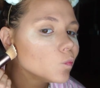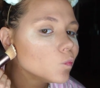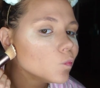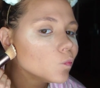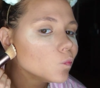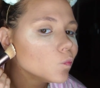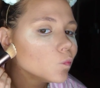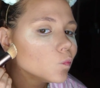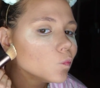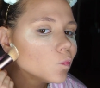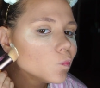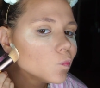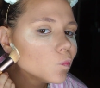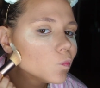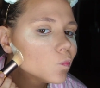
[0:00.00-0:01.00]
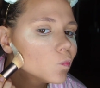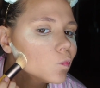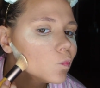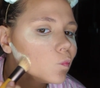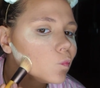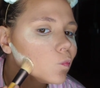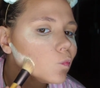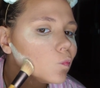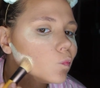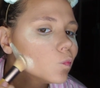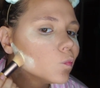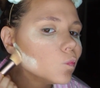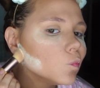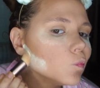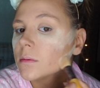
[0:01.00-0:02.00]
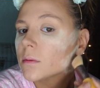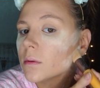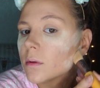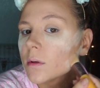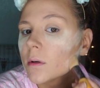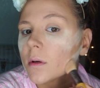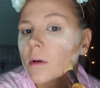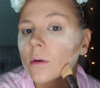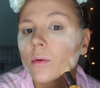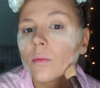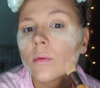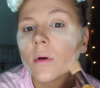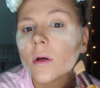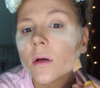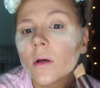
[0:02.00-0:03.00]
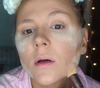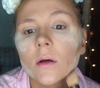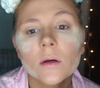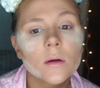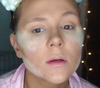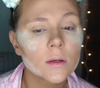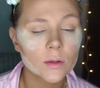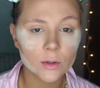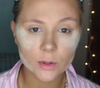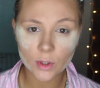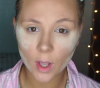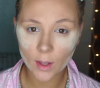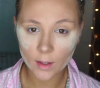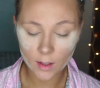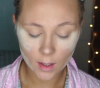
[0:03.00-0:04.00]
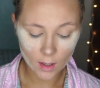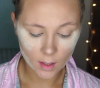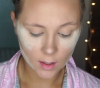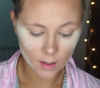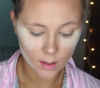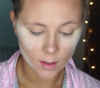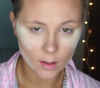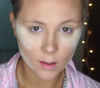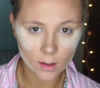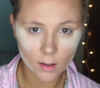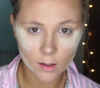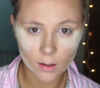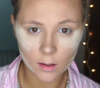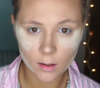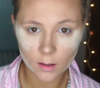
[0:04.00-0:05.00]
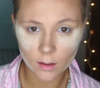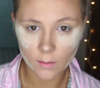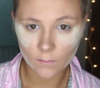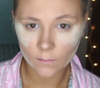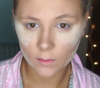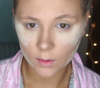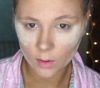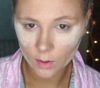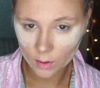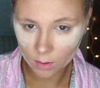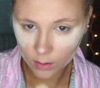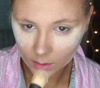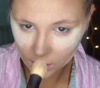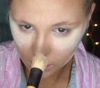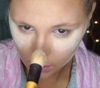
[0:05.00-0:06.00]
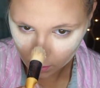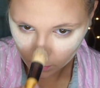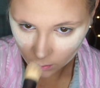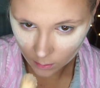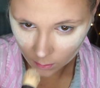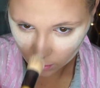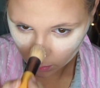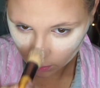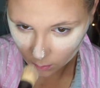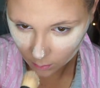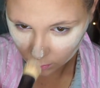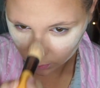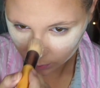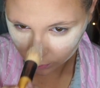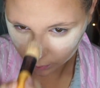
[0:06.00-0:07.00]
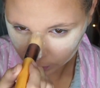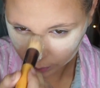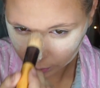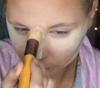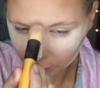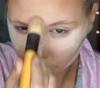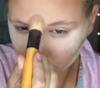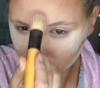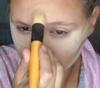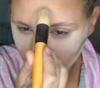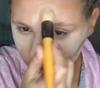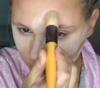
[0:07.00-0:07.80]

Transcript: And then I'm just going to go back in with that translucent powder, and then I'm going to highlight in the areas that I want highlighted.